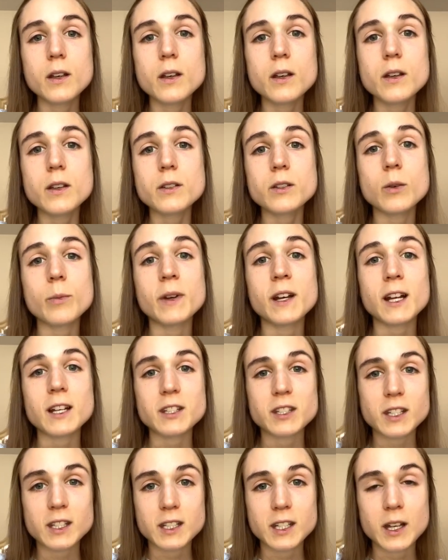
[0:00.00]
So my
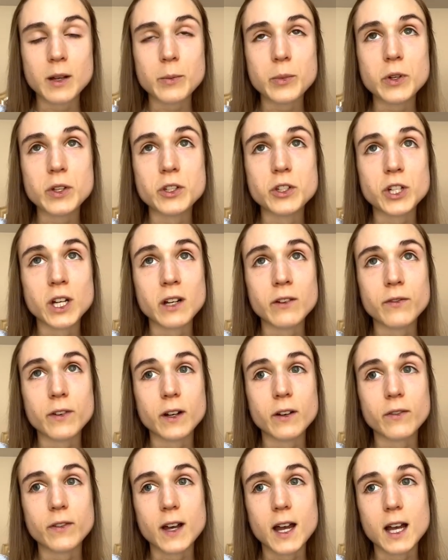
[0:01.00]
next example is Jane
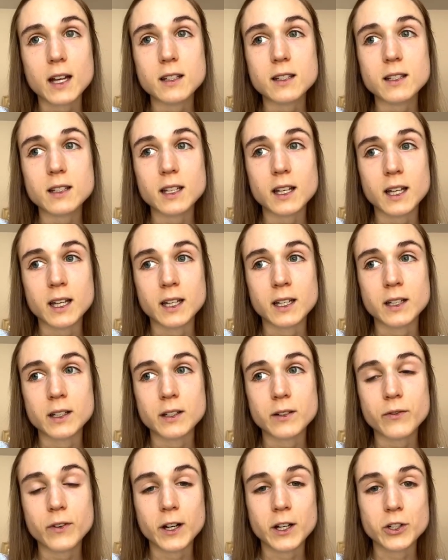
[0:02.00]
Fairfax and
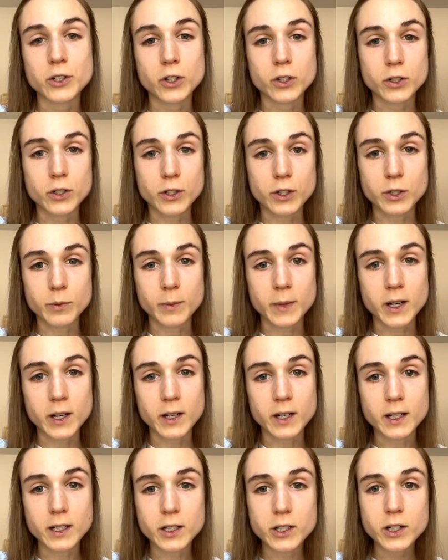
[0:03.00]
Frank Churchill's
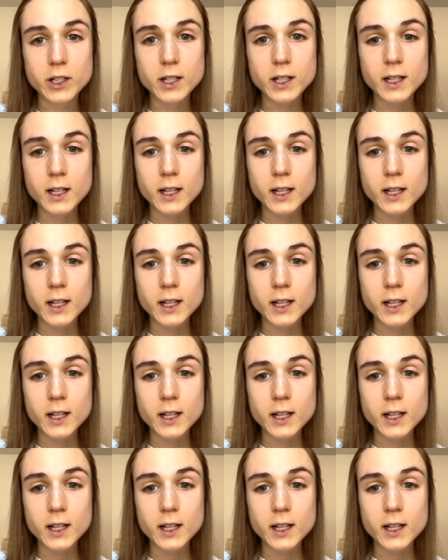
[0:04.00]
marriage.